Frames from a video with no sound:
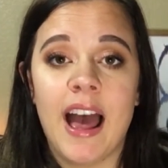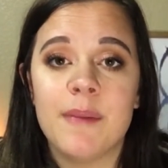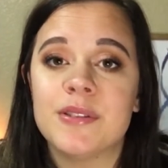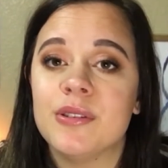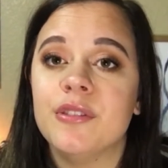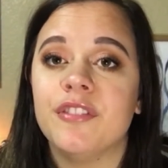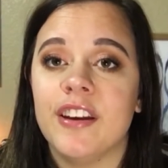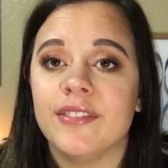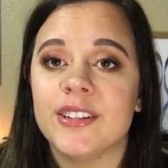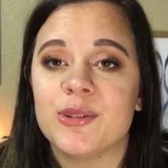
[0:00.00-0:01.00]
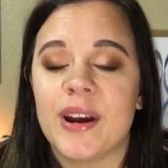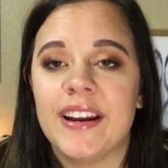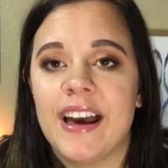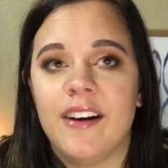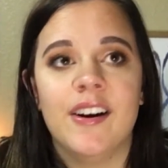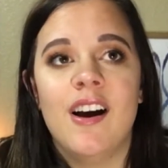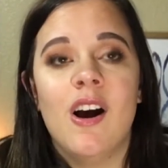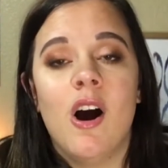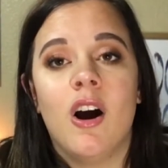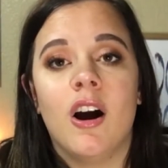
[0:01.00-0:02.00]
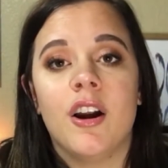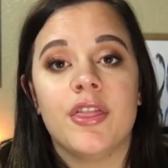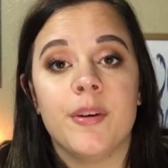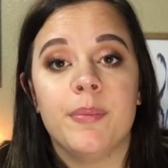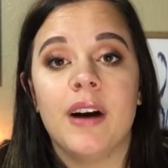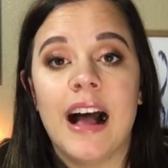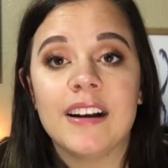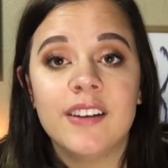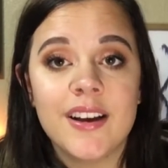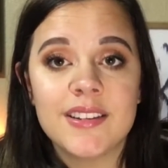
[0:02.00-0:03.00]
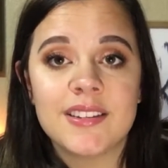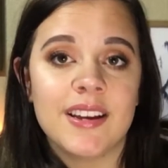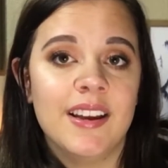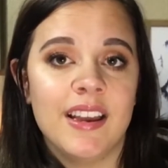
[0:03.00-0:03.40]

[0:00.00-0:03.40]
absolute favorites right now are The Blacklist.